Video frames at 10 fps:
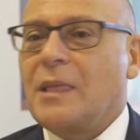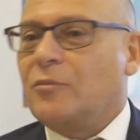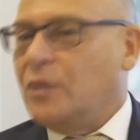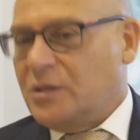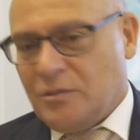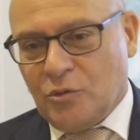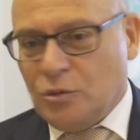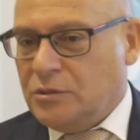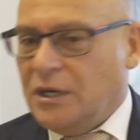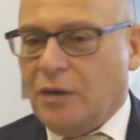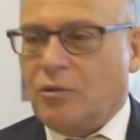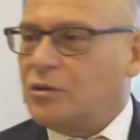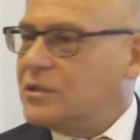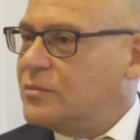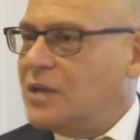with some good, rock
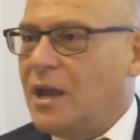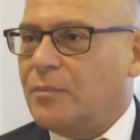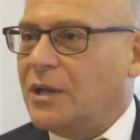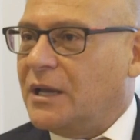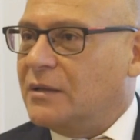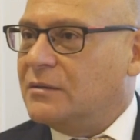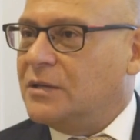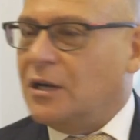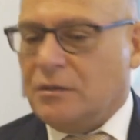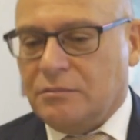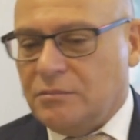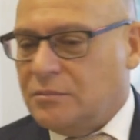chip sampling and,